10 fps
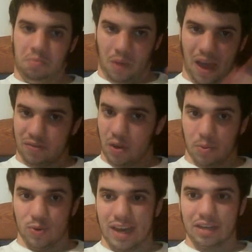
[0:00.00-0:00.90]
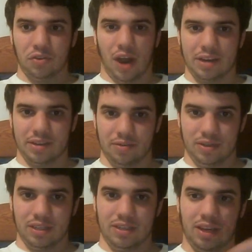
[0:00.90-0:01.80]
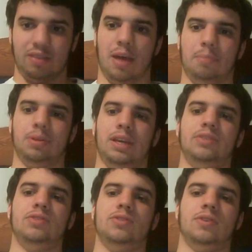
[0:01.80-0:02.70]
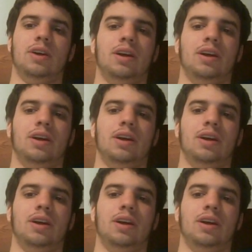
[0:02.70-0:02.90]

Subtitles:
FWA tried to really take that place.